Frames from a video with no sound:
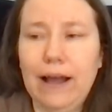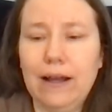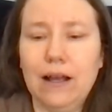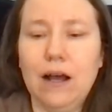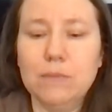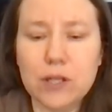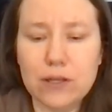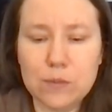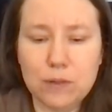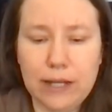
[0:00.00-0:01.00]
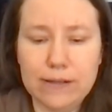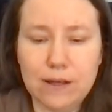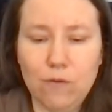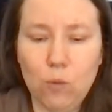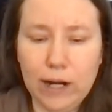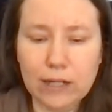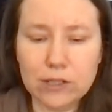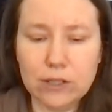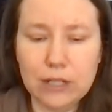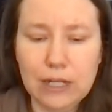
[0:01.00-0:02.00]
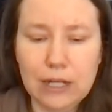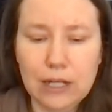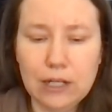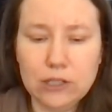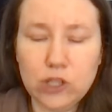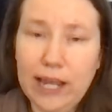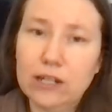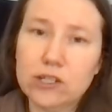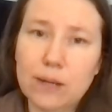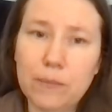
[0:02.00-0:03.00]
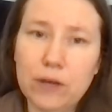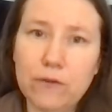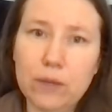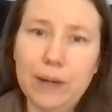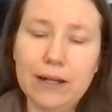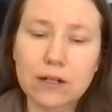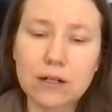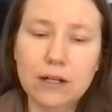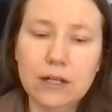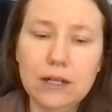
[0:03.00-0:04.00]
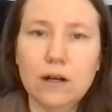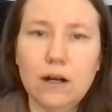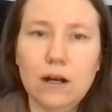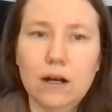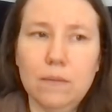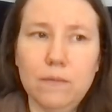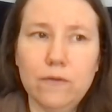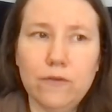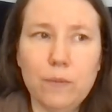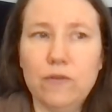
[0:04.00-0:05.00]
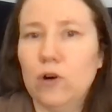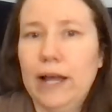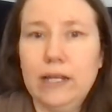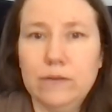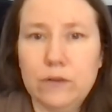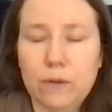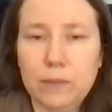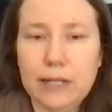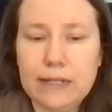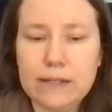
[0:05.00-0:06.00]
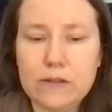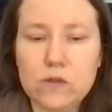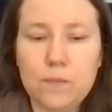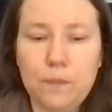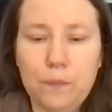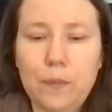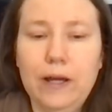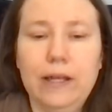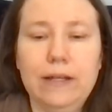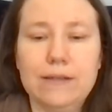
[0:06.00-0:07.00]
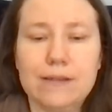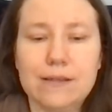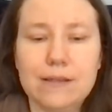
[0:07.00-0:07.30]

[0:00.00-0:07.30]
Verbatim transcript: come to this place of wanting to change something for the better, from a variety of different places, but it's